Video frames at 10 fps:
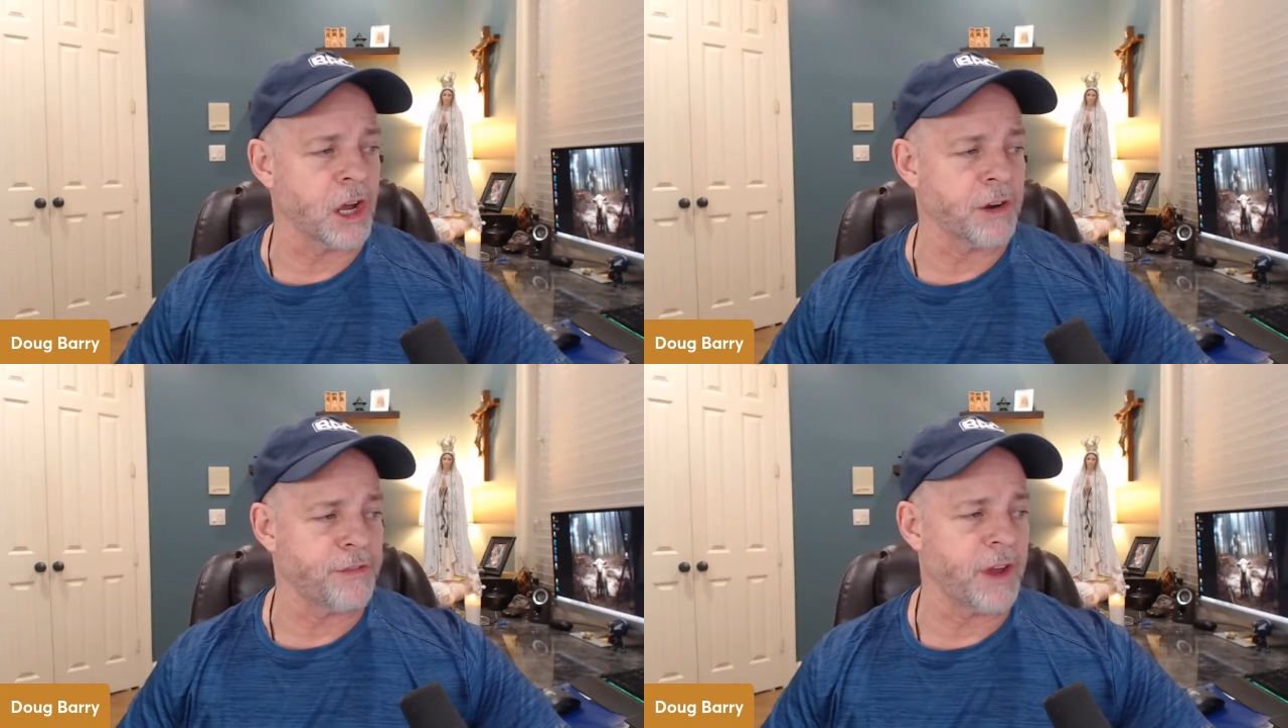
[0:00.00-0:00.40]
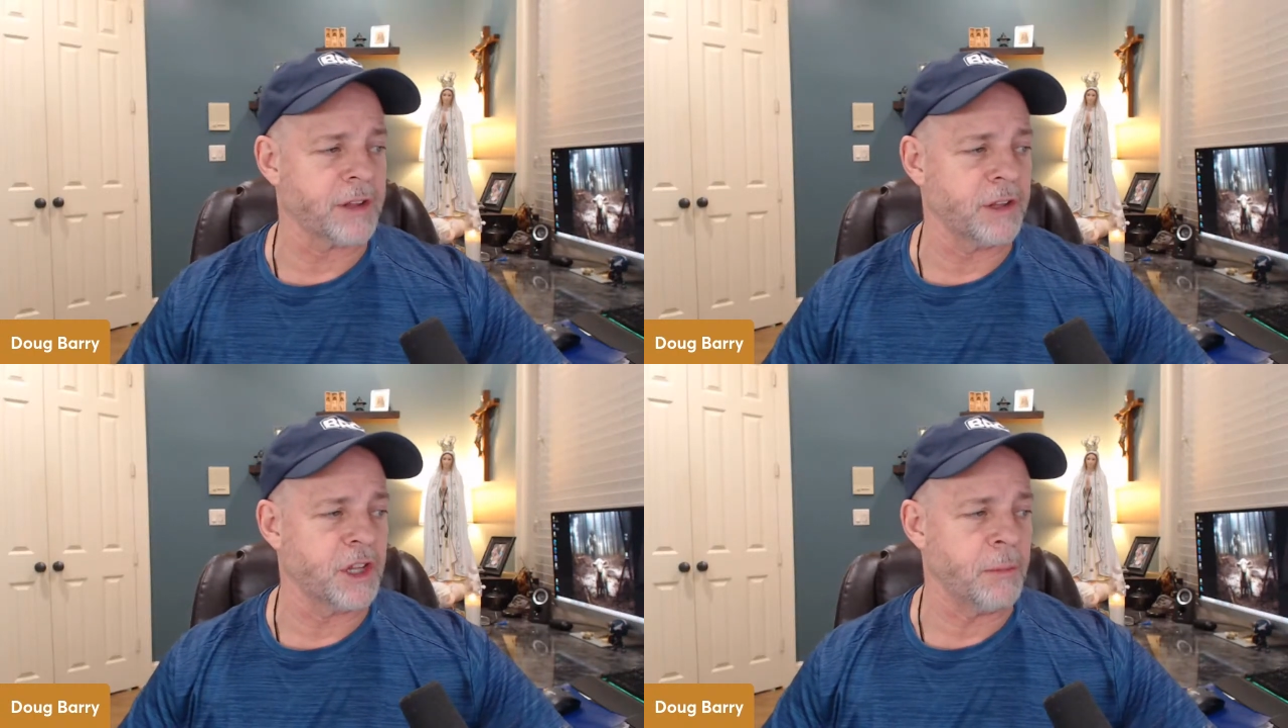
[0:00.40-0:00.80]
on
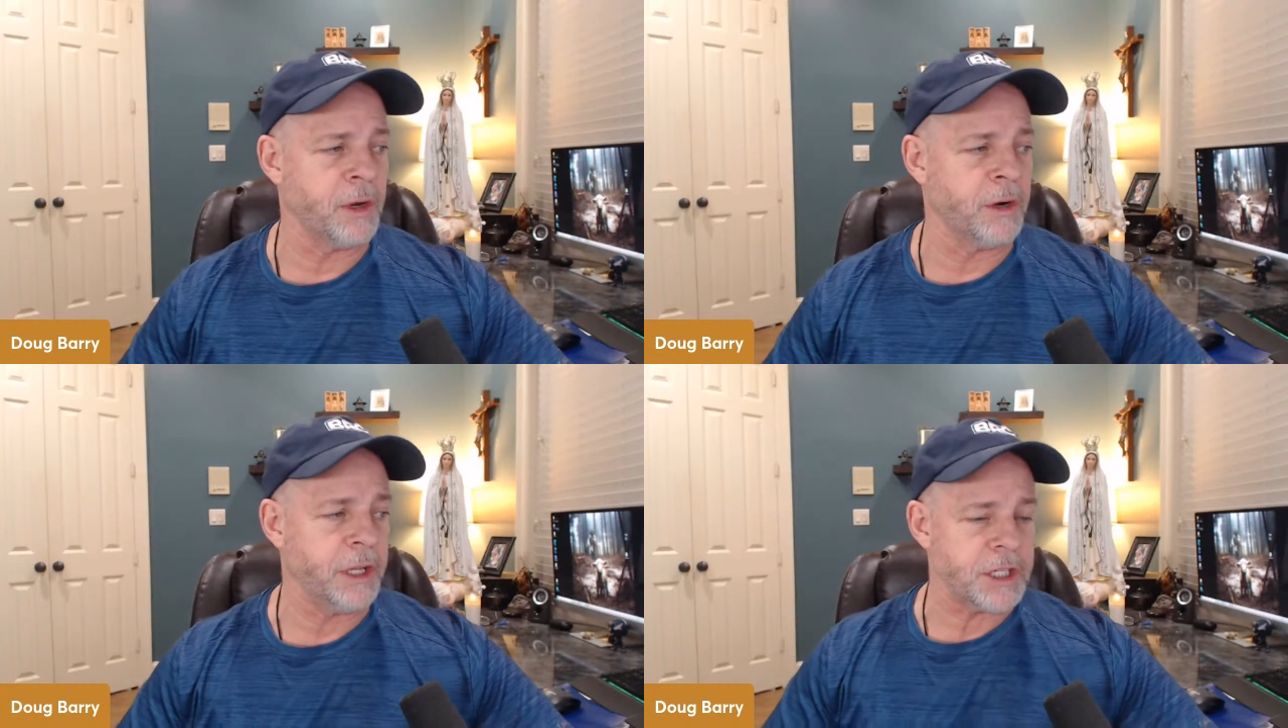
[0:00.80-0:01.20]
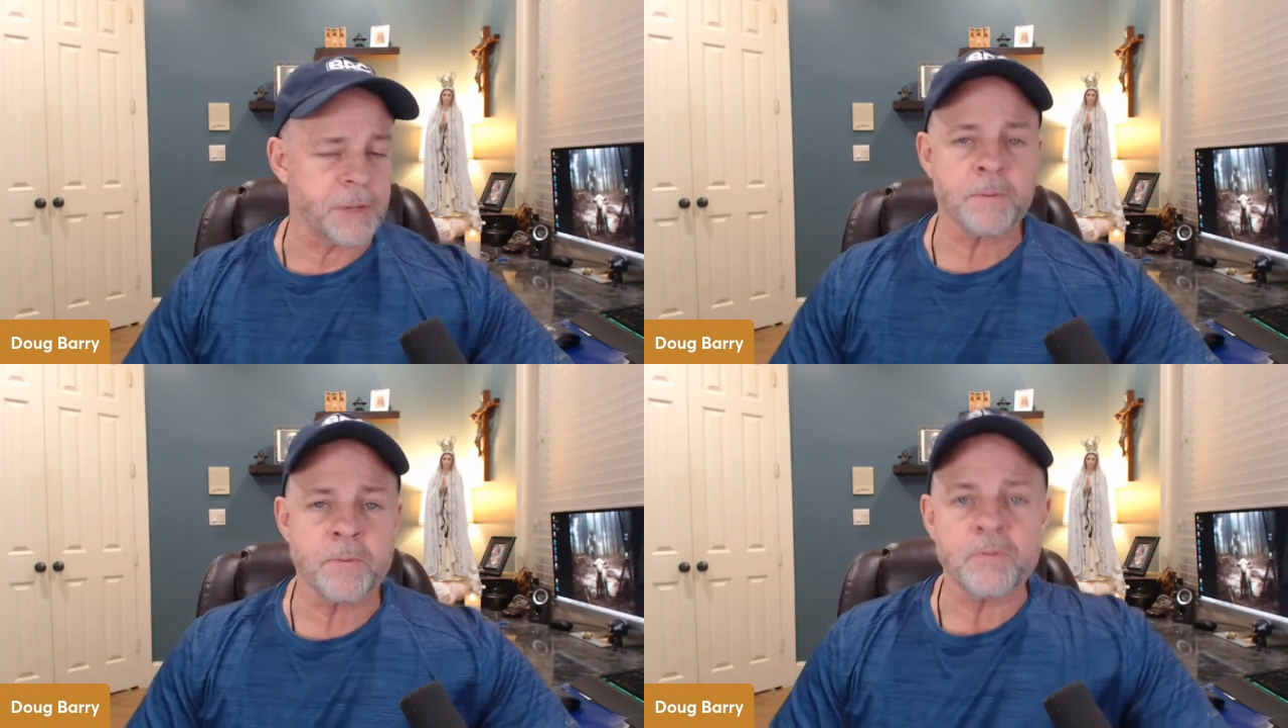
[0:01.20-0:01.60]
affected communities.
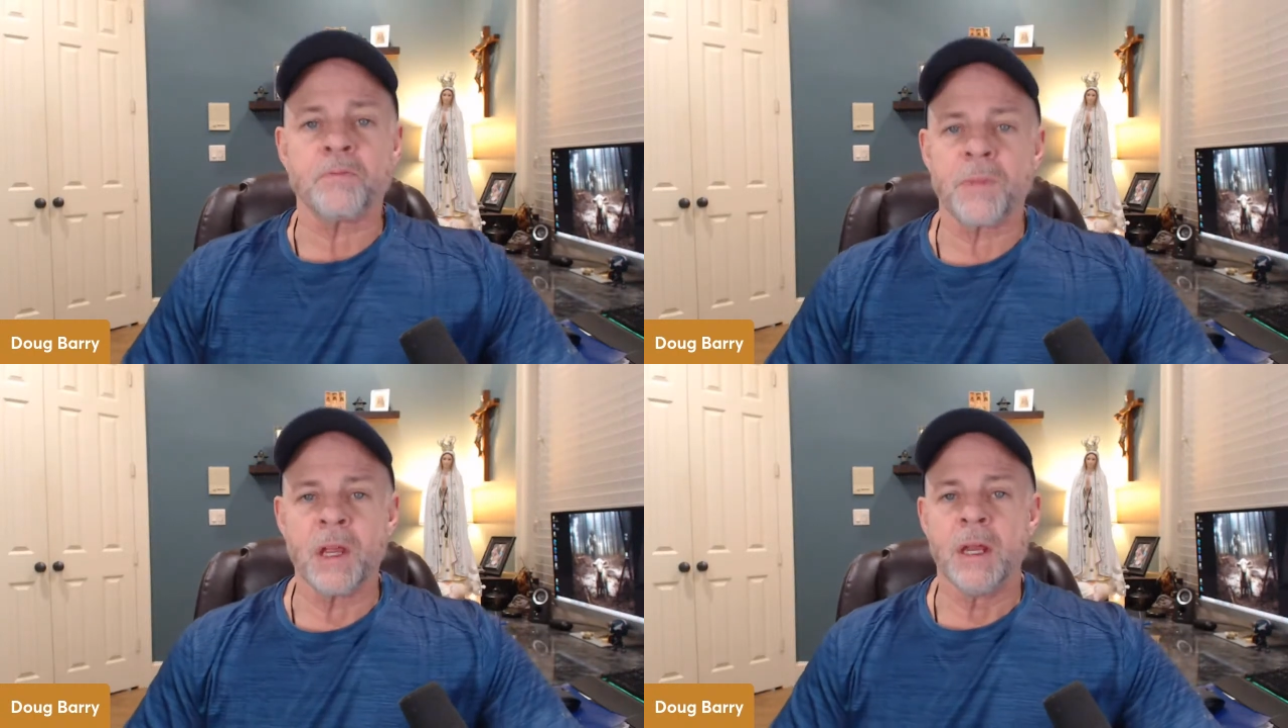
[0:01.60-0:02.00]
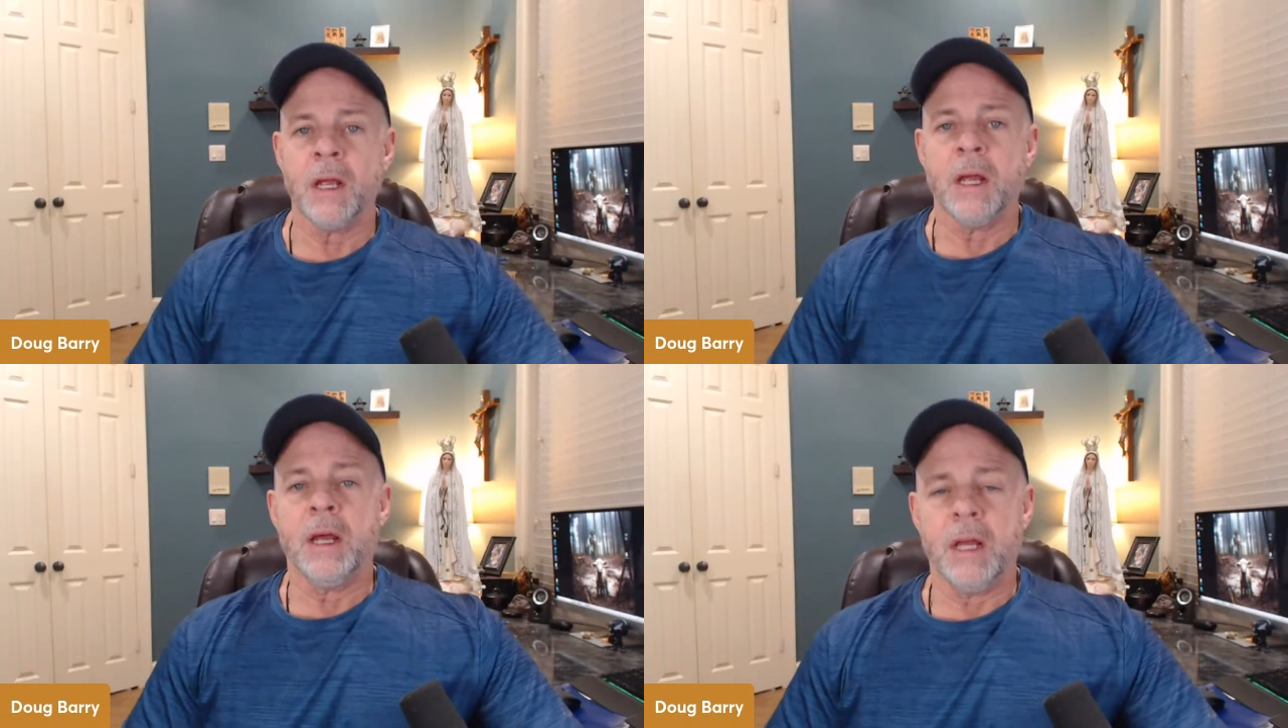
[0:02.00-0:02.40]

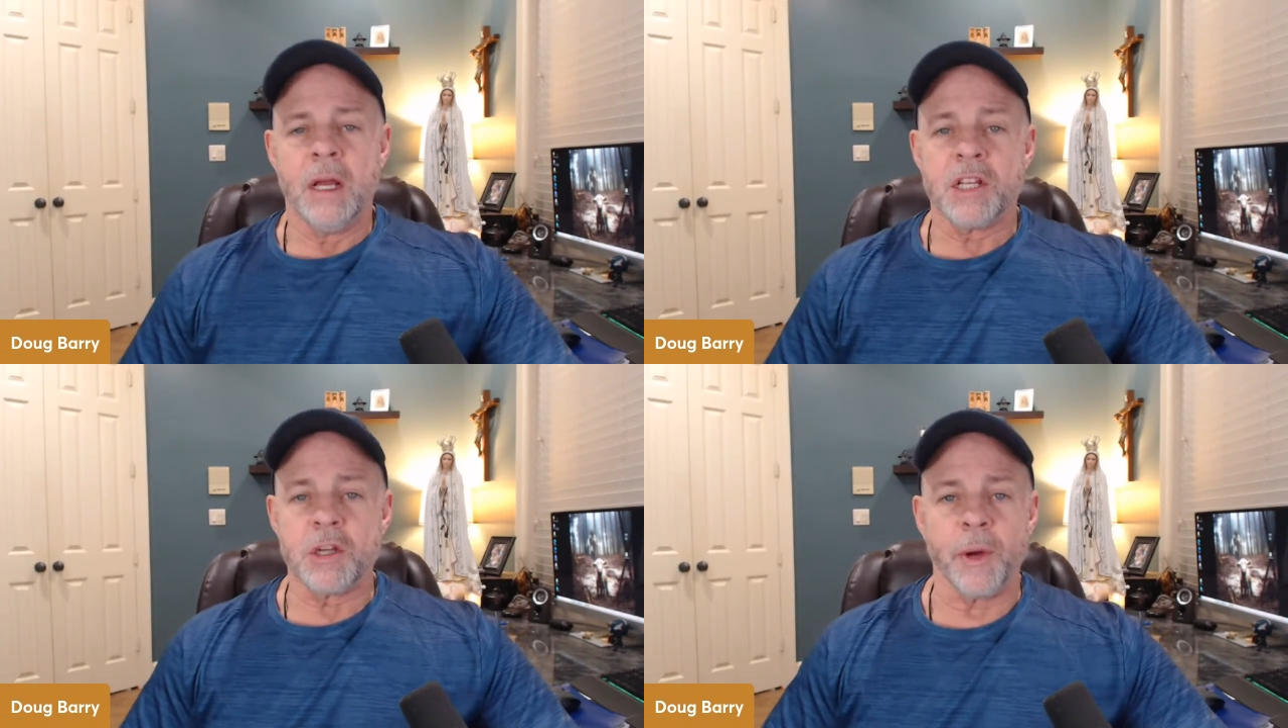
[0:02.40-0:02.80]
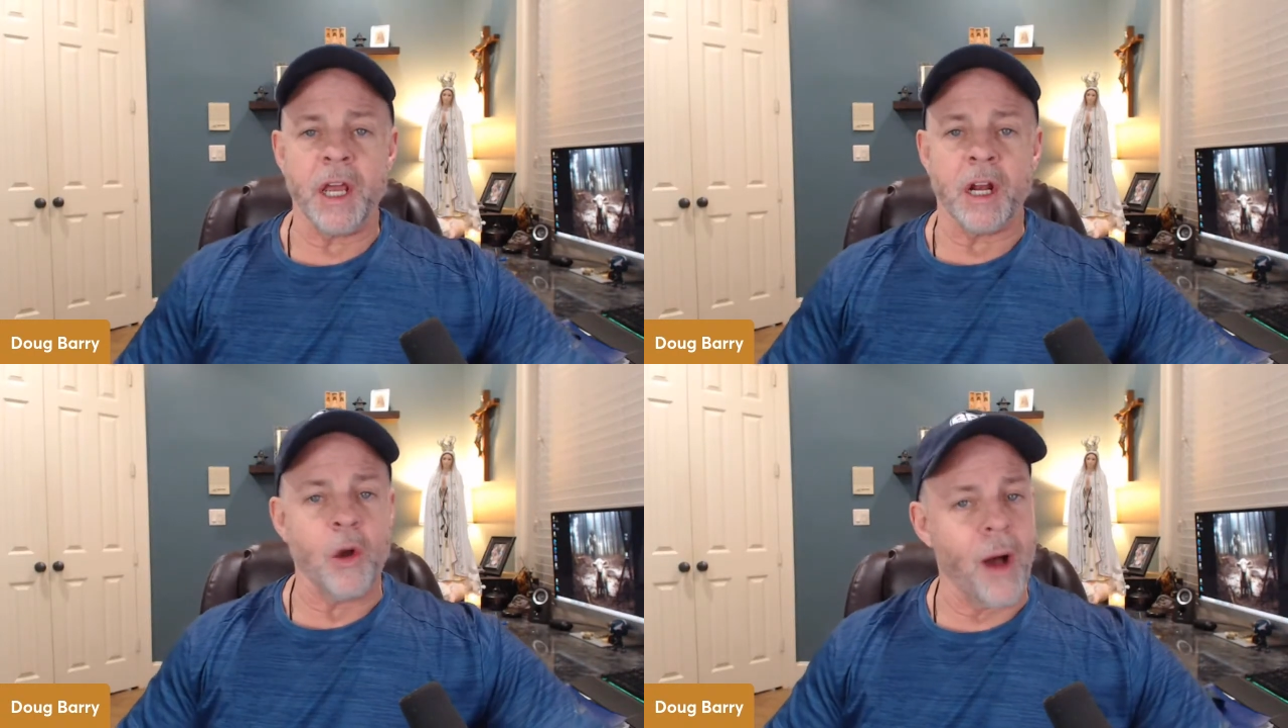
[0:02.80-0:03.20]
So
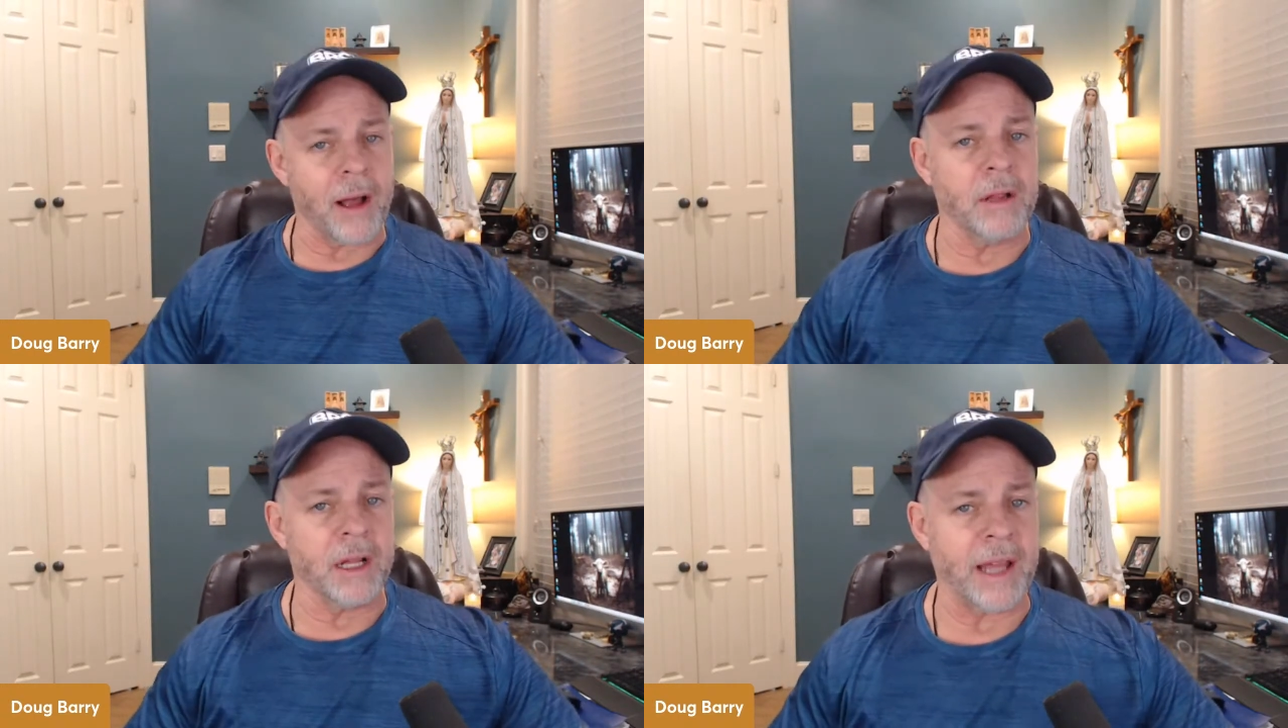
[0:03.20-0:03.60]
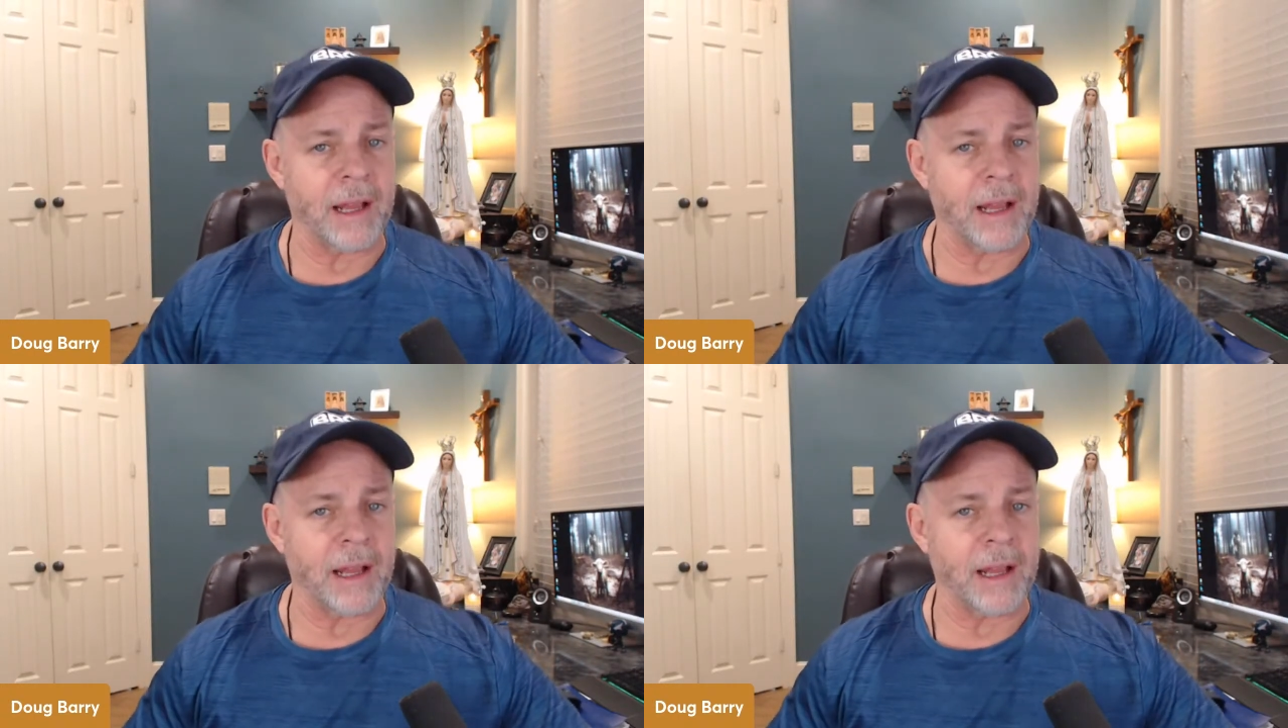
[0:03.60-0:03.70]
again, go out, click that